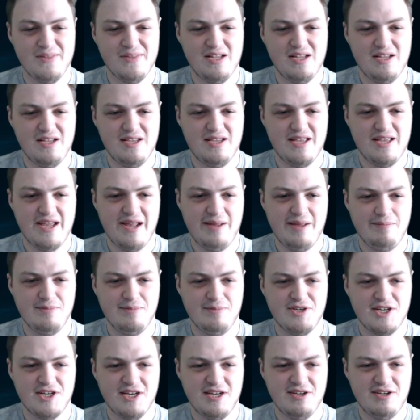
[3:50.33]

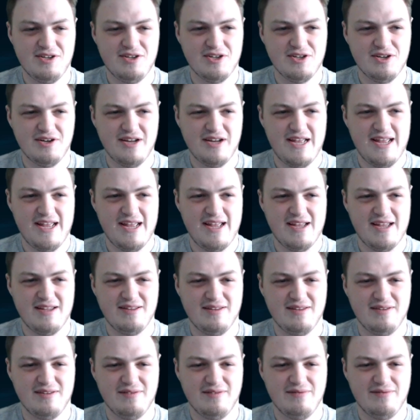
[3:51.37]
changer,
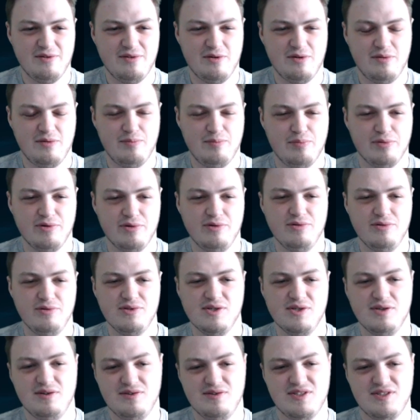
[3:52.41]
and for
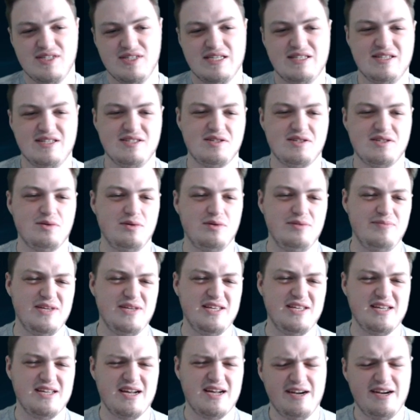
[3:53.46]
bruisers, this is going to be
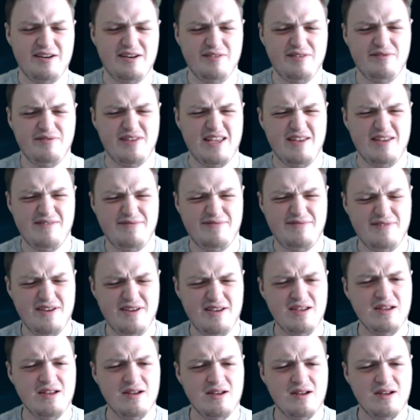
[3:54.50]
kind of
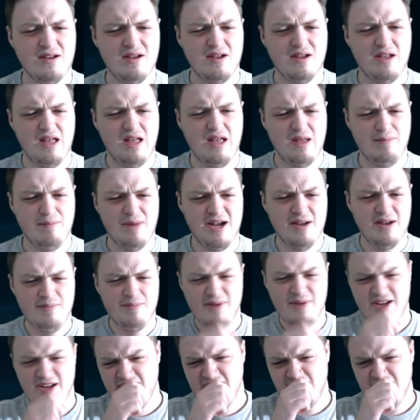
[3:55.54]
iffy, in my
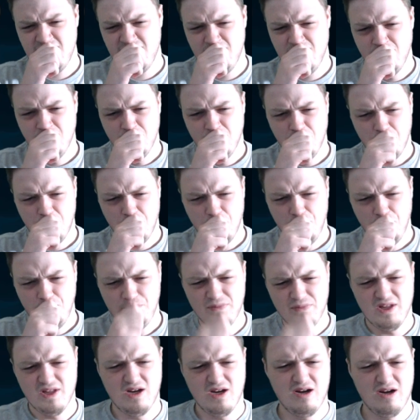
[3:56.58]
opinion.
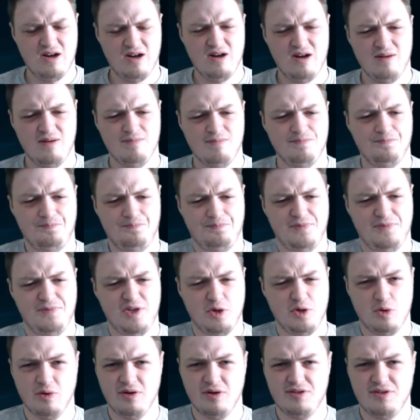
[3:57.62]
You're
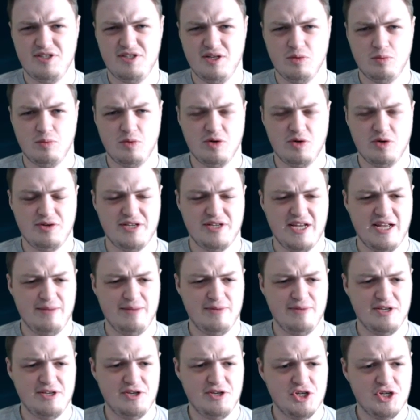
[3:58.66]
going to deal more
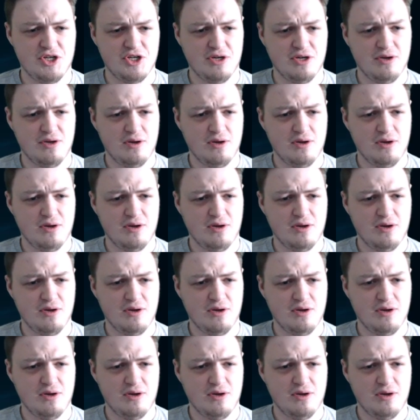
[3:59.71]
damage,